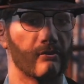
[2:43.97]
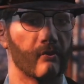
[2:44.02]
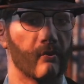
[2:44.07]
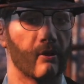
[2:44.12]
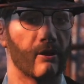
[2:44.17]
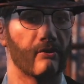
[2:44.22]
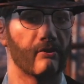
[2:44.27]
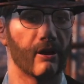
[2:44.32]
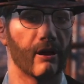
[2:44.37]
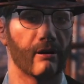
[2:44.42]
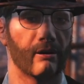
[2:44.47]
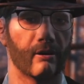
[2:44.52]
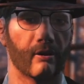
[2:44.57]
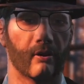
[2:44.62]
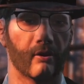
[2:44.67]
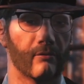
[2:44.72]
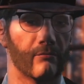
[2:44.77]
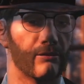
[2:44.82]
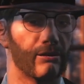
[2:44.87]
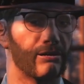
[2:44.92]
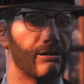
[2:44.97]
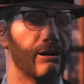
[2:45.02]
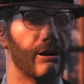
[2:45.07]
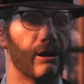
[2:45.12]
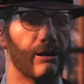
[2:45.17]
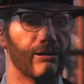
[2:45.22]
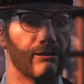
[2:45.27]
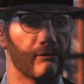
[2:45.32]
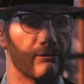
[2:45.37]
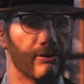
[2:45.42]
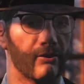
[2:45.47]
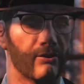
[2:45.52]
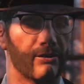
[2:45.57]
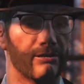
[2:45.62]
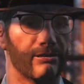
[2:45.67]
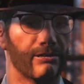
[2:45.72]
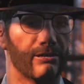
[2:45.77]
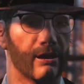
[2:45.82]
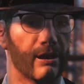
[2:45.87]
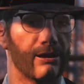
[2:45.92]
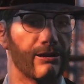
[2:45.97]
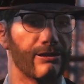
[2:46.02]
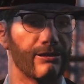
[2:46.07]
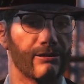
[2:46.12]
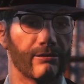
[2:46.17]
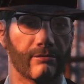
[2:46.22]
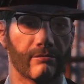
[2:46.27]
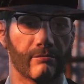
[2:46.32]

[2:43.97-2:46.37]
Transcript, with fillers: situation here, but lives are at stake.